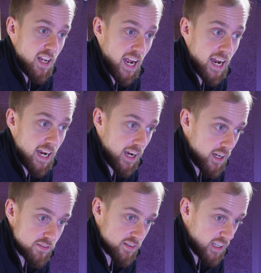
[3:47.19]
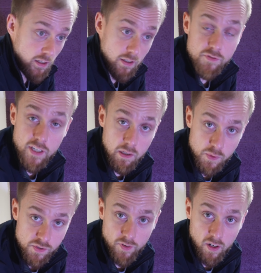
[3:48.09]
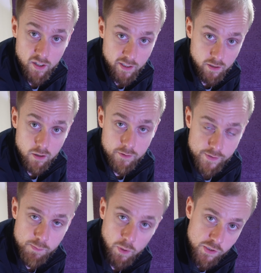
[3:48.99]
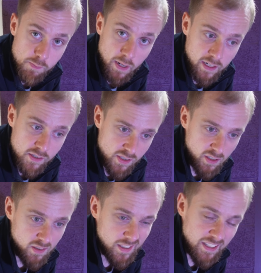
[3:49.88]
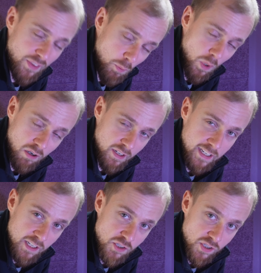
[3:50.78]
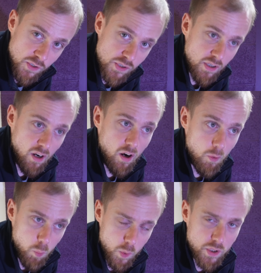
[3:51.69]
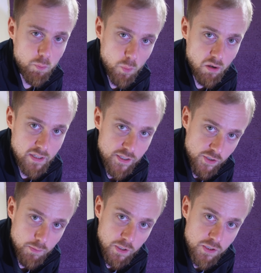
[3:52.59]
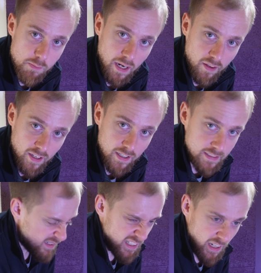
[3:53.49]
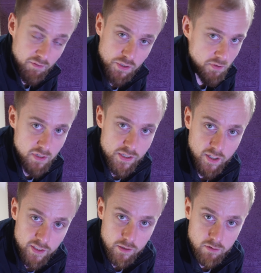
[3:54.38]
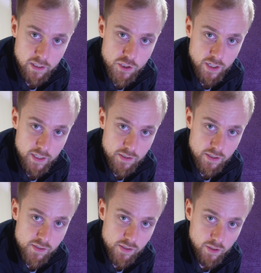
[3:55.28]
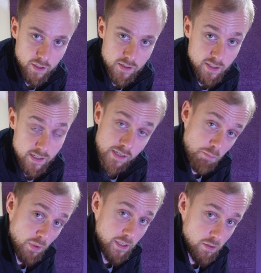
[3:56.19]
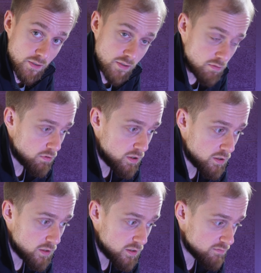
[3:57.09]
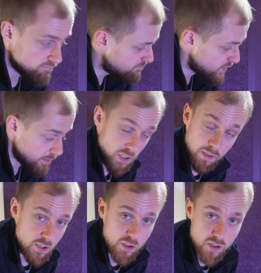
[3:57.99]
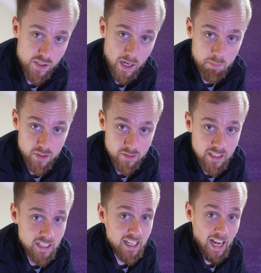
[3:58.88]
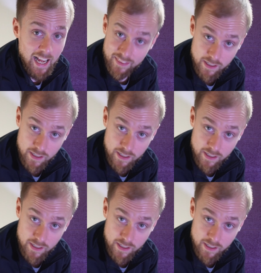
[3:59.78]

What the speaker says: and their live chat was fine and I got a response back. So if there were any issues, I wouldn't worry too much about that and having to return it or exchange it. So they seem pretty good. Sometimes issues happen, and